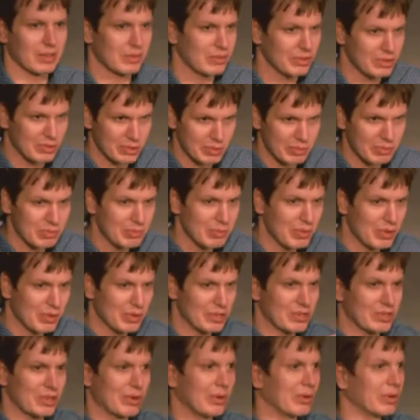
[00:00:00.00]
right? Which would
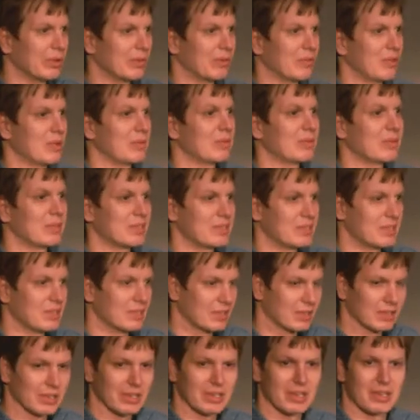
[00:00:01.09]
merge all of them in a
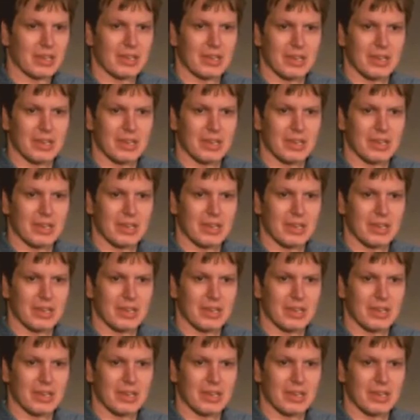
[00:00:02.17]
single